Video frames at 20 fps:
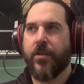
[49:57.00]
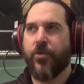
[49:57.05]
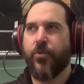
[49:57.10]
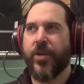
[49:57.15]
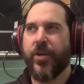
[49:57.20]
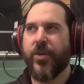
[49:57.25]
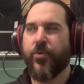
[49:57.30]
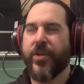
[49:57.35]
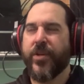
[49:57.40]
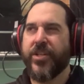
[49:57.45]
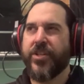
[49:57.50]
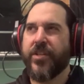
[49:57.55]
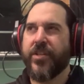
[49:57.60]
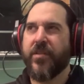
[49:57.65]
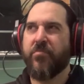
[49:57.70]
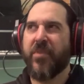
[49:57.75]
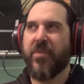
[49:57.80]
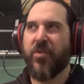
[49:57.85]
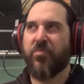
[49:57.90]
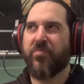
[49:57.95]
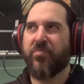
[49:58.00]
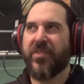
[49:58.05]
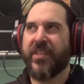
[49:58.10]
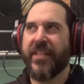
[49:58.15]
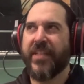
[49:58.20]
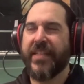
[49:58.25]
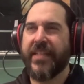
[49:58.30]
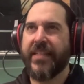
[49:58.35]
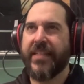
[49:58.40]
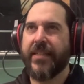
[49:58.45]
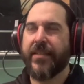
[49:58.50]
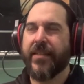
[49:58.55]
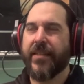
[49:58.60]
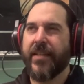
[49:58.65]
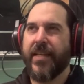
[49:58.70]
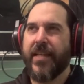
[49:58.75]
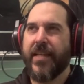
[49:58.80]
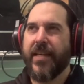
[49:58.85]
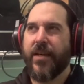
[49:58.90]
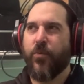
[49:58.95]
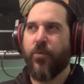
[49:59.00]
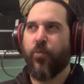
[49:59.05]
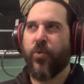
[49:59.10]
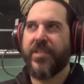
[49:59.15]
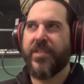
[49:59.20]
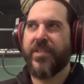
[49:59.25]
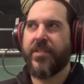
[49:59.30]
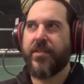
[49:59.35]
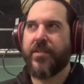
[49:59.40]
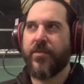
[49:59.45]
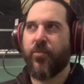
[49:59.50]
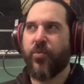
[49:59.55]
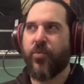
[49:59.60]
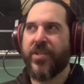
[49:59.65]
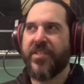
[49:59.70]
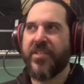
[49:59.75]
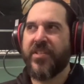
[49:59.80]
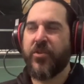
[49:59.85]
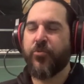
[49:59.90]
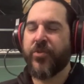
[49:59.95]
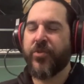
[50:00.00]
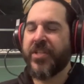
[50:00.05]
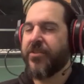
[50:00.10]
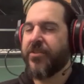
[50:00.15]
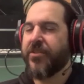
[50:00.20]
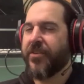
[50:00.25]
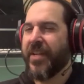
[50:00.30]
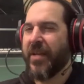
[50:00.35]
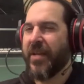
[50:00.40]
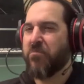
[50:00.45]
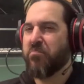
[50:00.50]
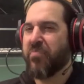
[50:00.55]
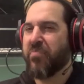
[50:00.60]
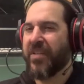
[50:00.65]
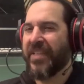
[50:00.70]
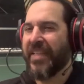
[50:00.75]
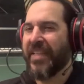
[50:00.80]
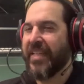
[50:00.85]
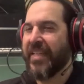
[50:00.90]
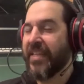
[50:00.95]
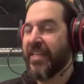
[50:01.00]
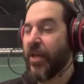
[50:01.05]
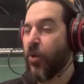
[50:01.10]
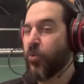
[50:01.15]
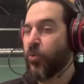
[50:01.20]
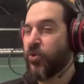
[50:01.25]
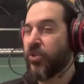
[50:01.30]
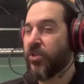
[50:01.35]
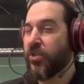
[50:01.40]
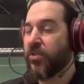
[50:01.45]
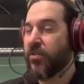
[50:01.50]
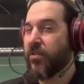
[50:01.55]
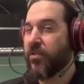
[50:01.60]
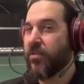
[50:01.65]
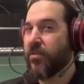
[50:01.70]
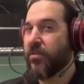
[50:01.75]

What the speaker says: Quick question about Pliny. Was the original name Plinios?